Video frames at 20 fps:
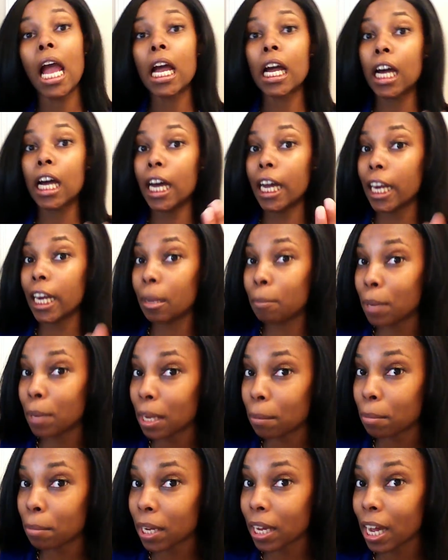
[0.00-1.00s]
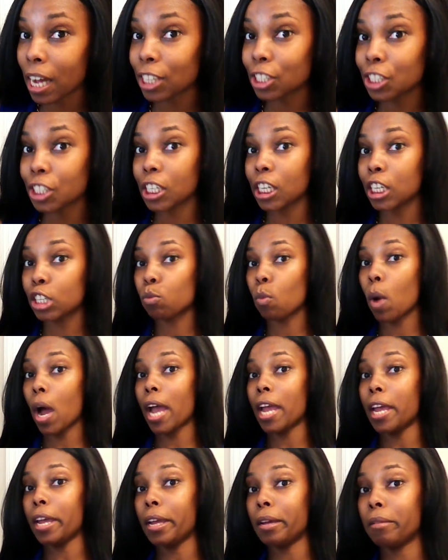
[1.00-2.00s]
Could it be because she is
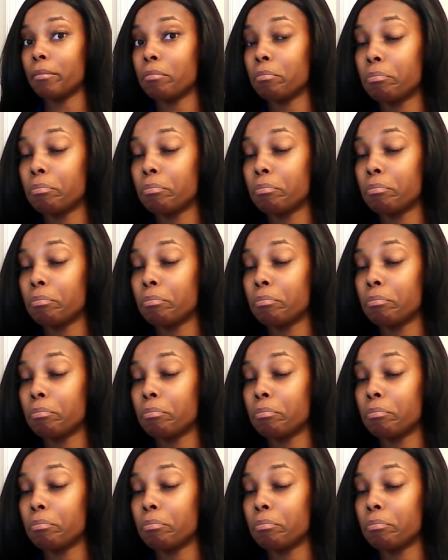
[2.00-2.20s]
white?